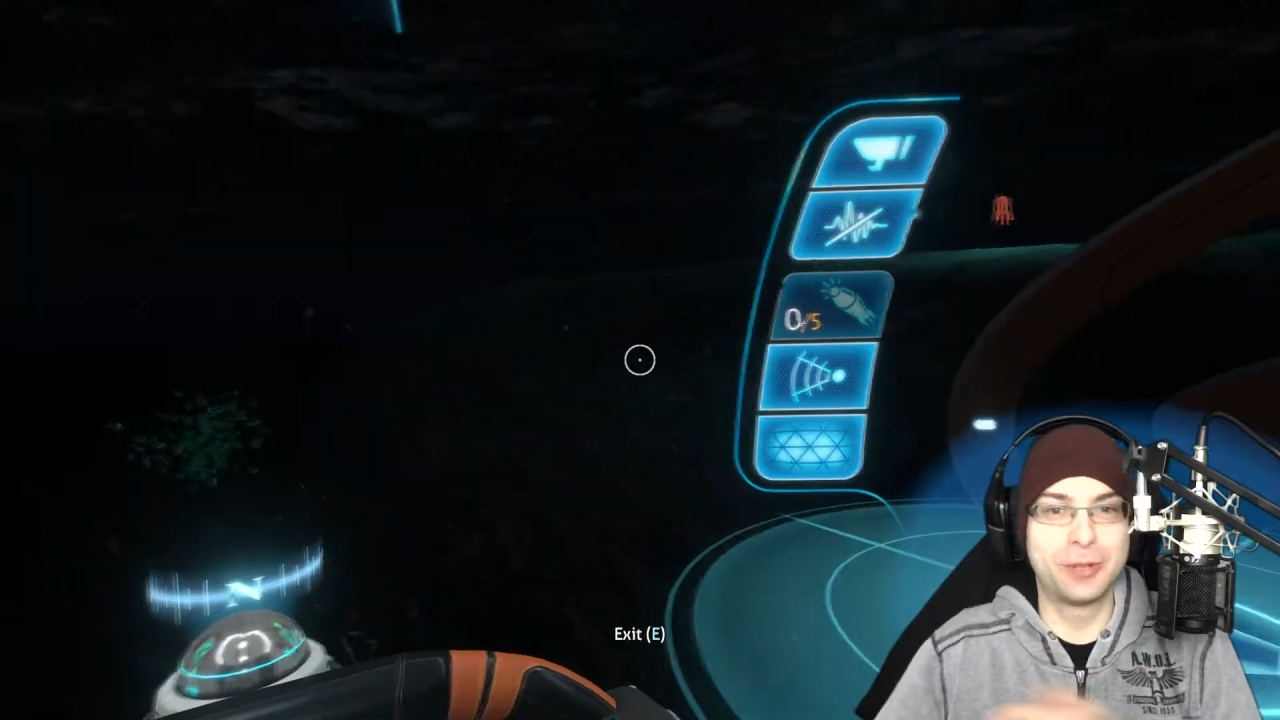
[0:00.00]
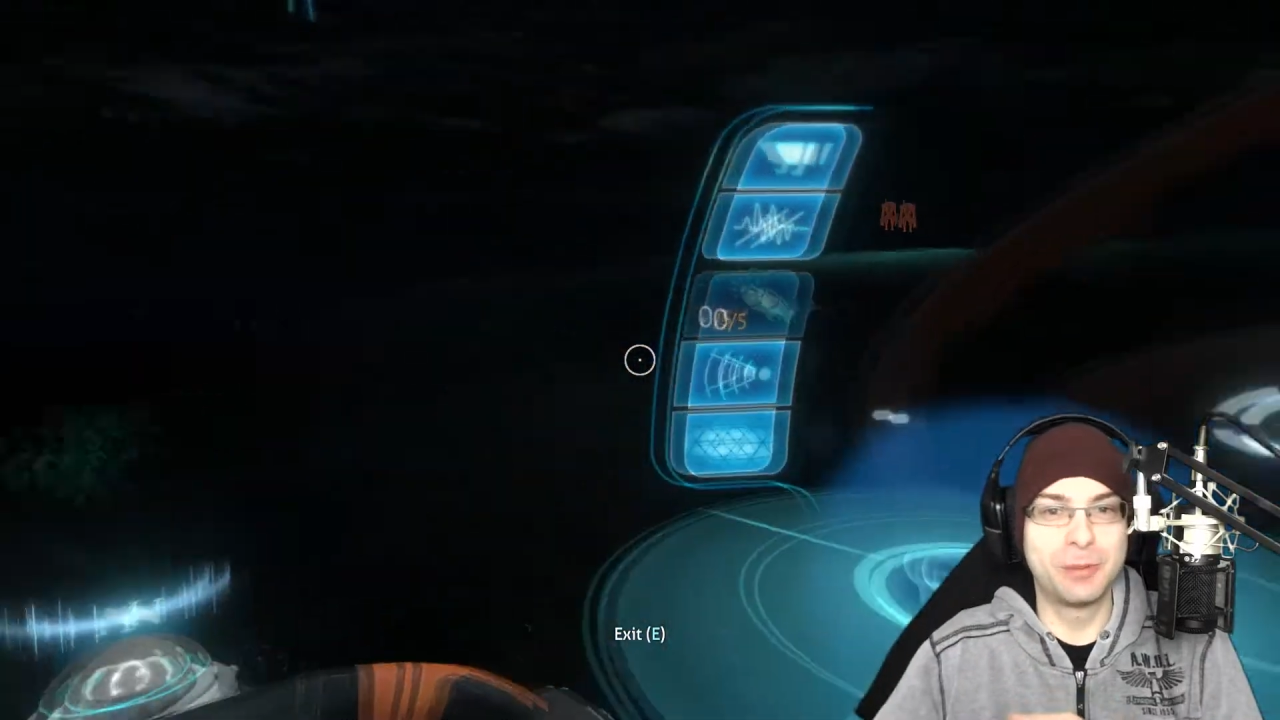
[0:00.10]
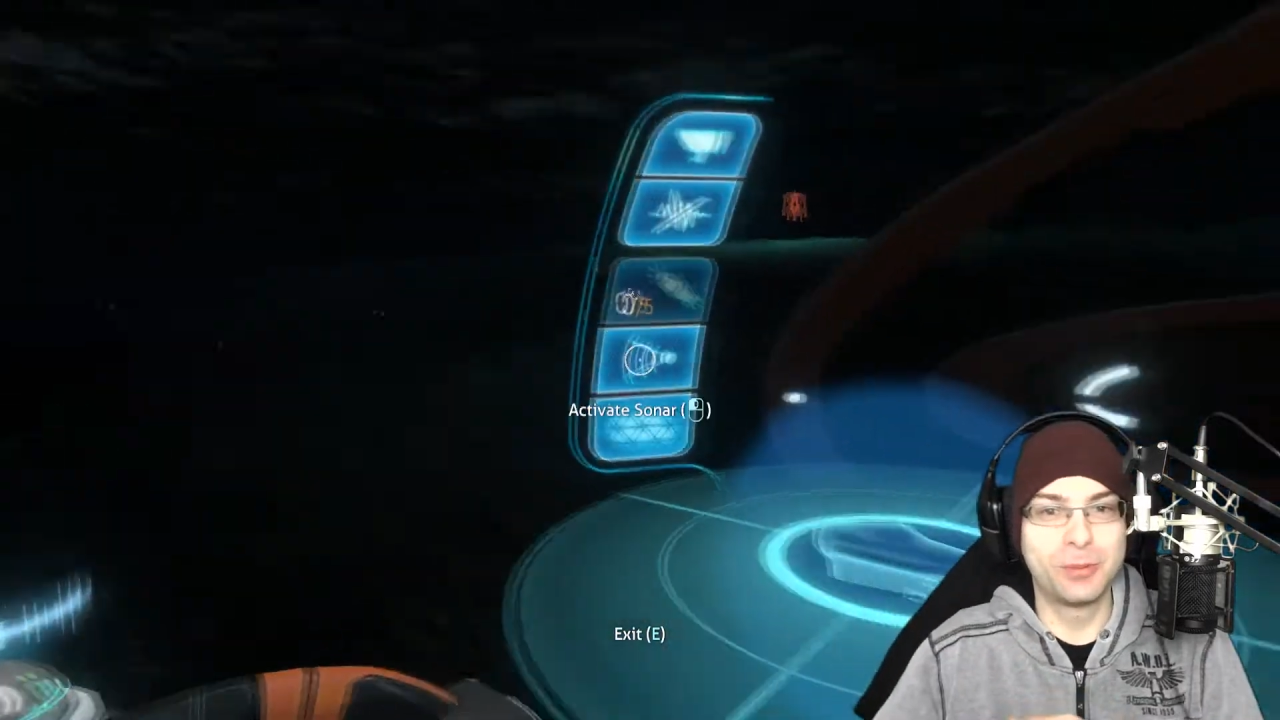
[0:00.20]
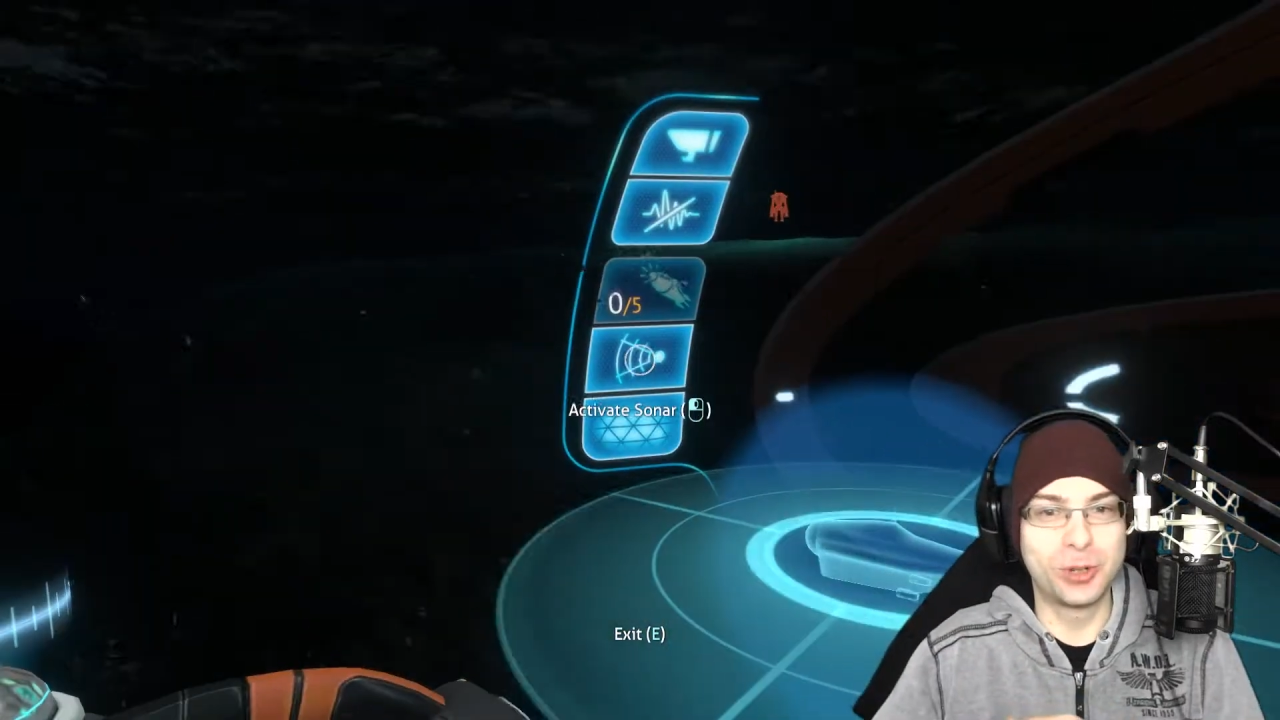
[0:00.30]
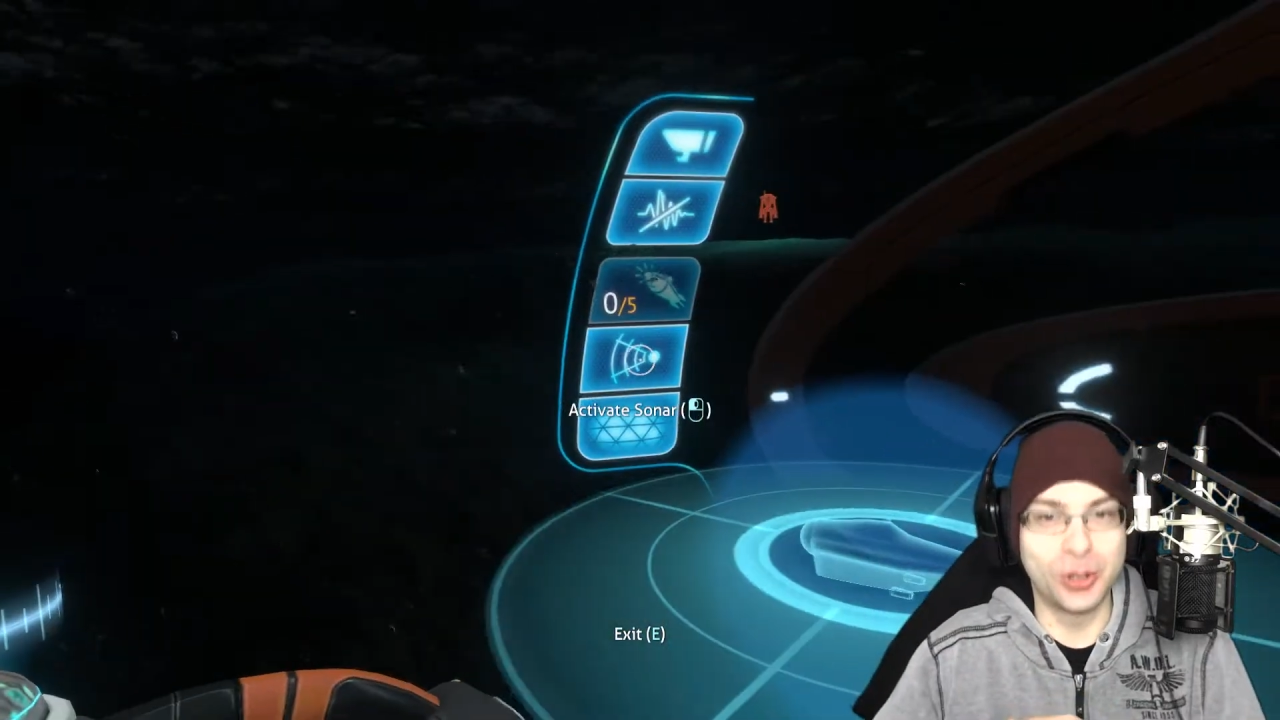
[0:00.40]

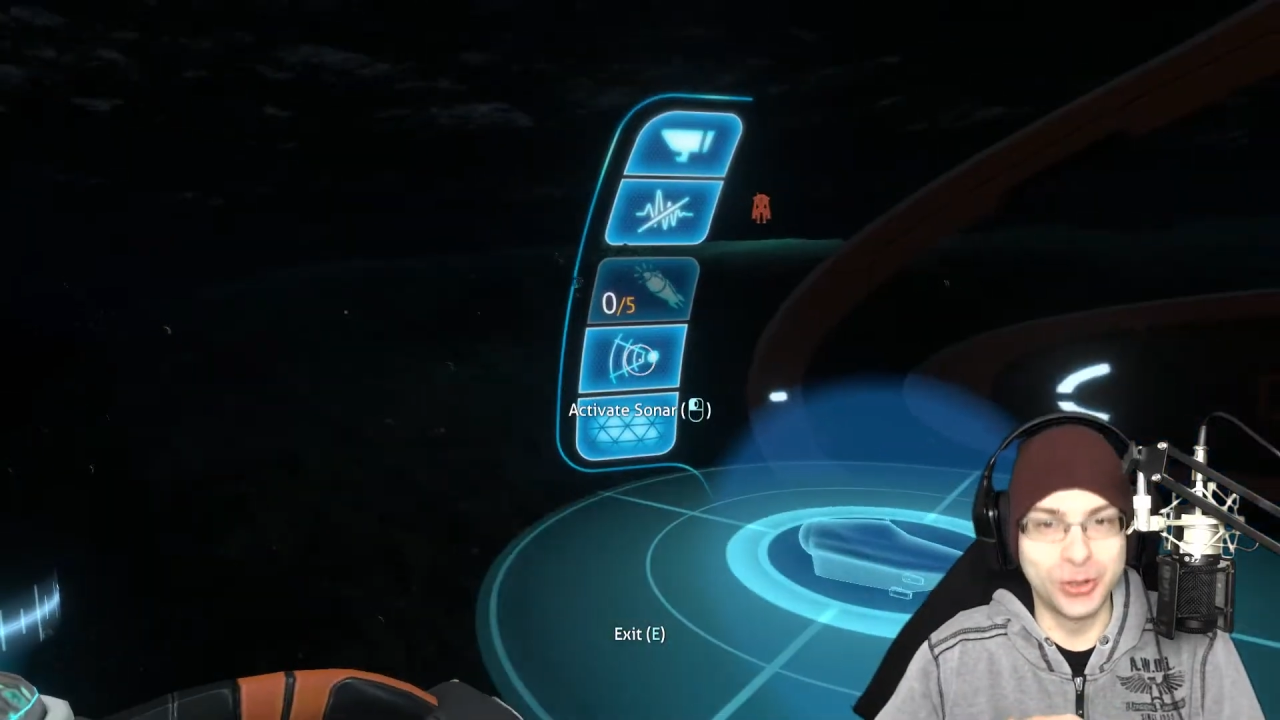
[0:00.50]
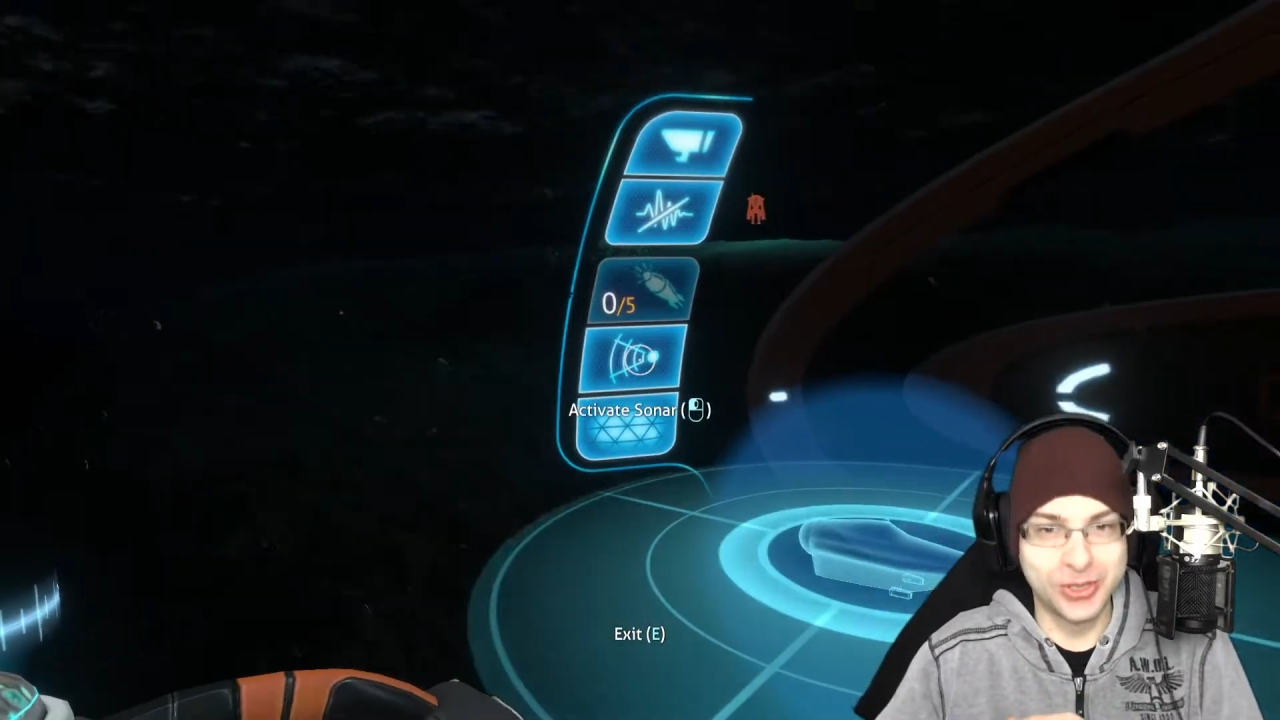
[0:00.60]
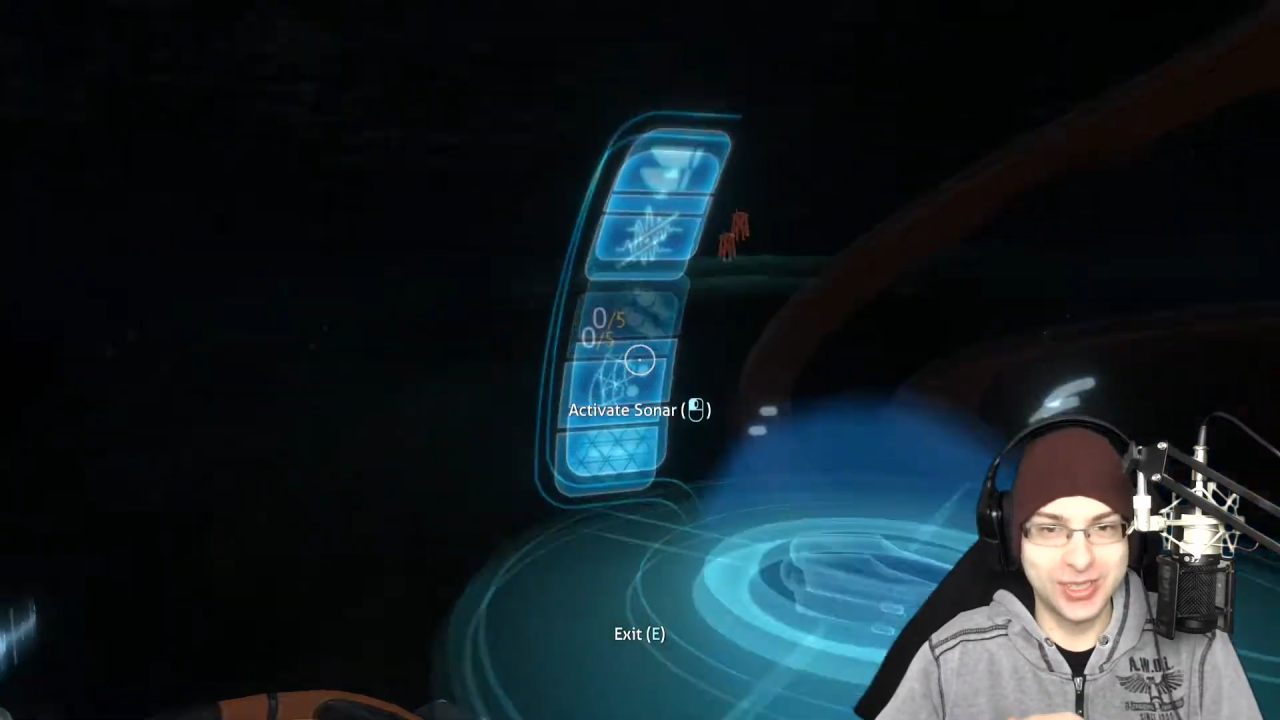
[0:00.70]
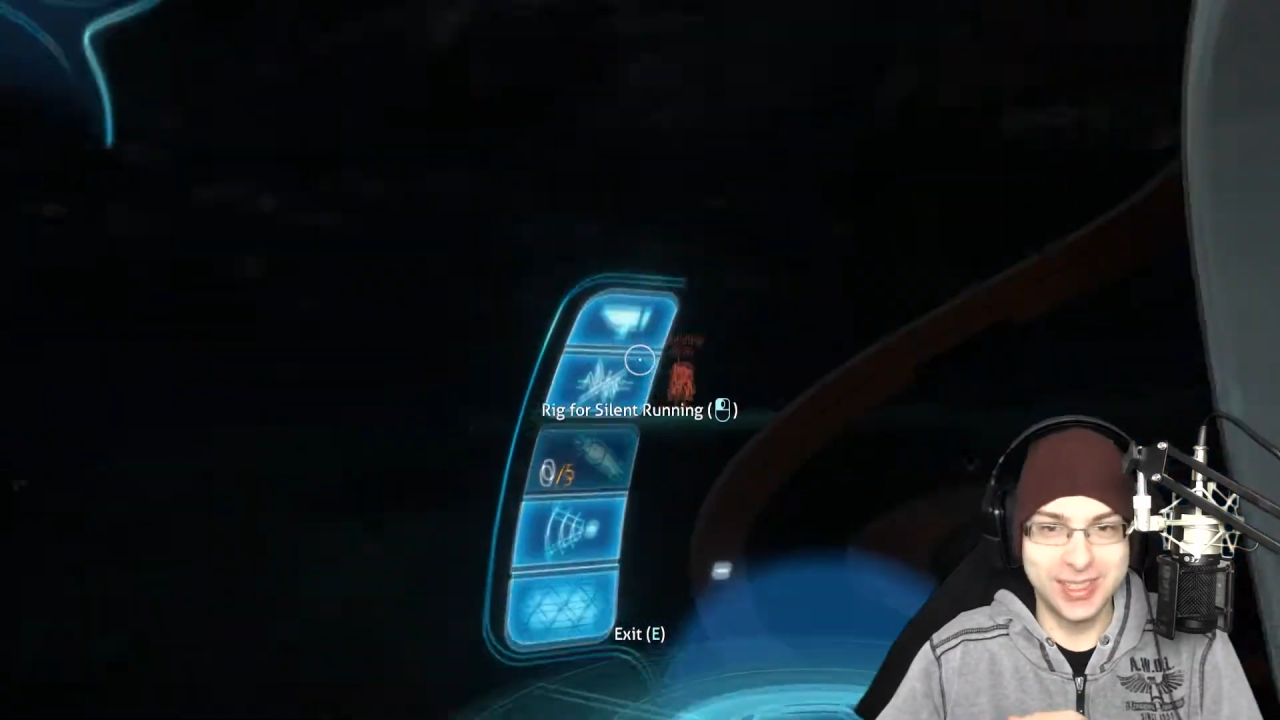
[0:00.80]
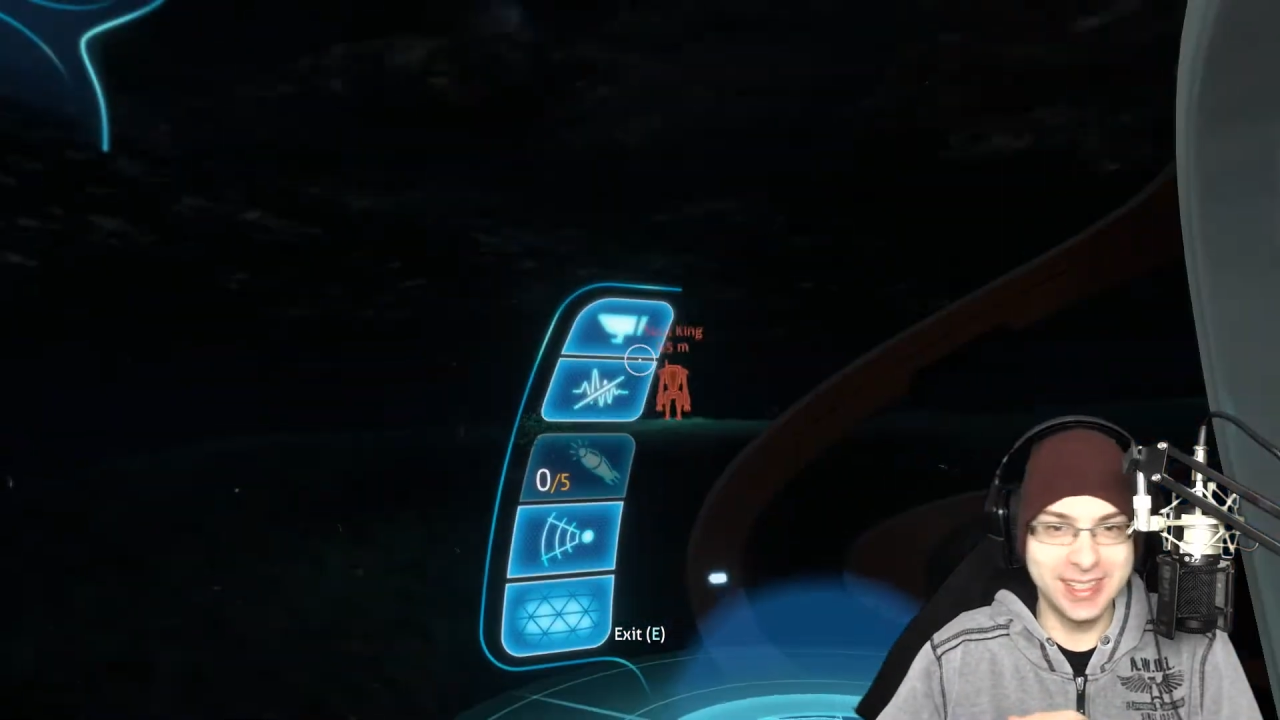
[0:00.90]
RimWorld.